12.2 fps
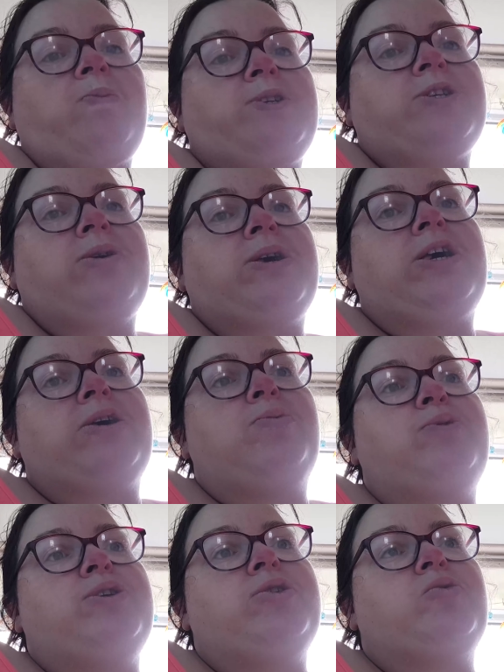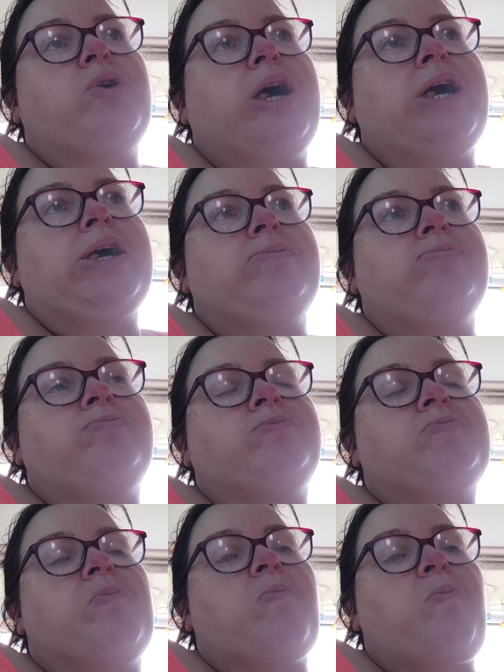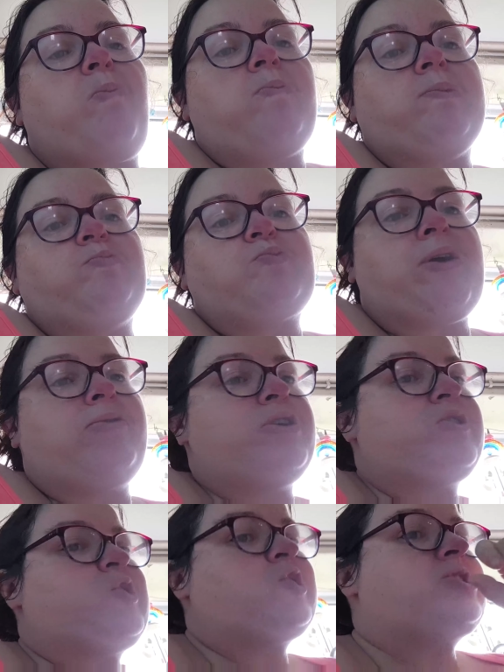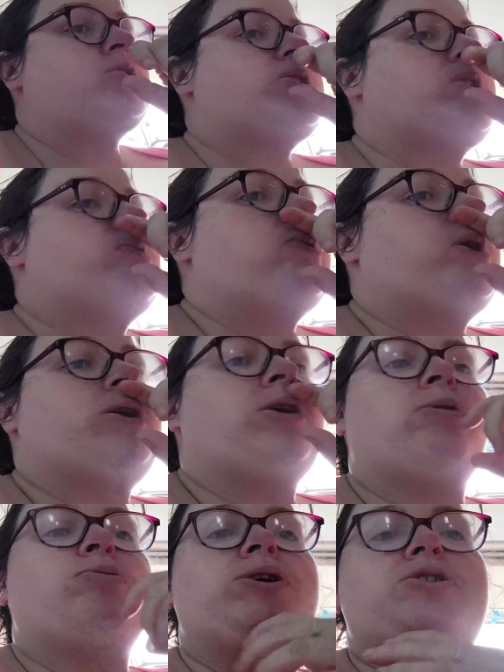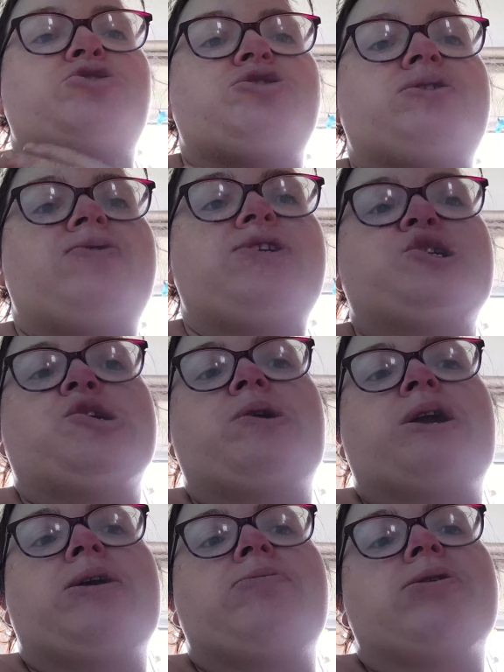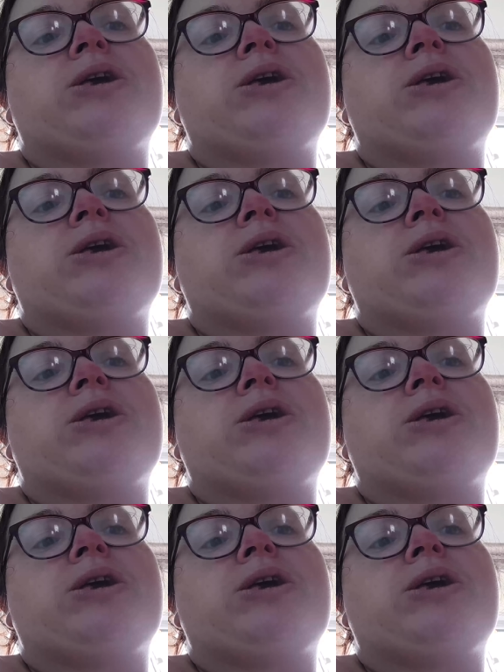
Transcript: so I hope you um, I'm having a good Saturday and hope you enjoy the video and I will